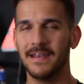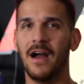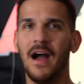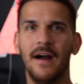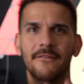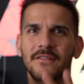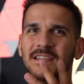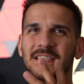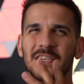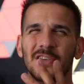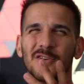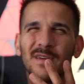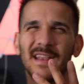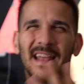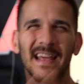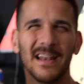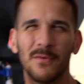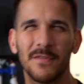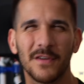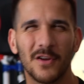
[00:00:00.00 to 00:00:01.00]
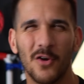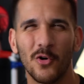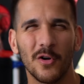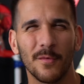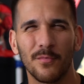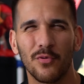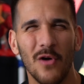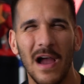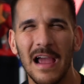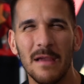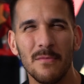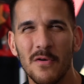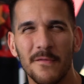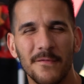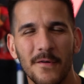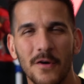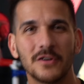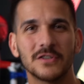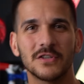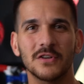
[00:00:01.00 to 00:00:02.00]
Now, obviously you can hit it with a coat of primer
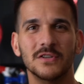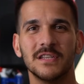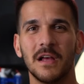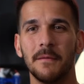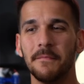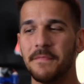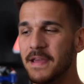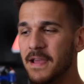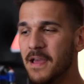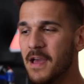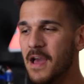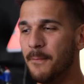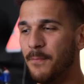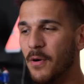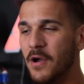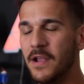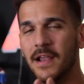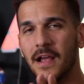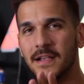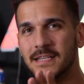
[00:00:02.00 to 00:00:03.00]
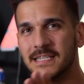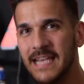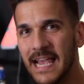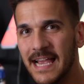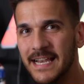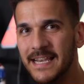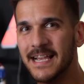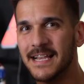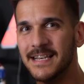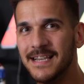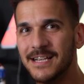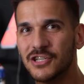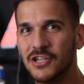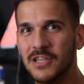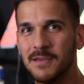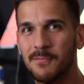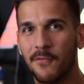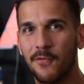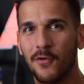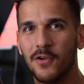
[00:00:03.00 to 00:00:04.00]
first or something, but sanding
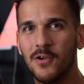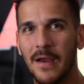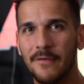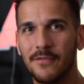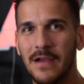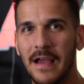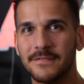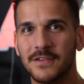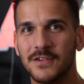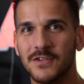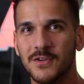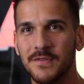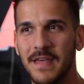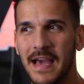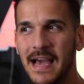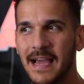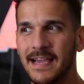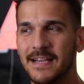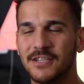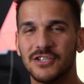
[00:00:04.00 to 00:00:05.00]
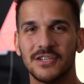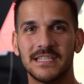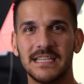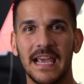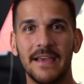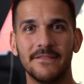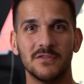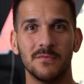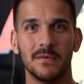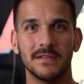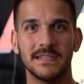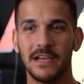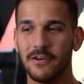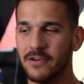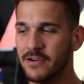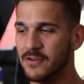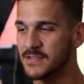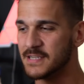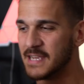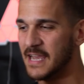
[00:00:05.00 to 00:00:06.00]
initially before you ever have to do that, it just saves you
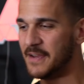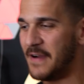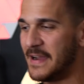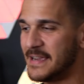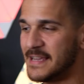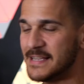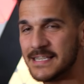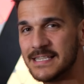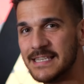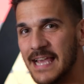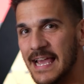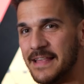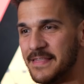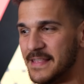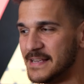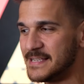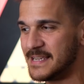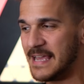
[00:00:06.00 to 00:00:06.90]
materials. If I can sand this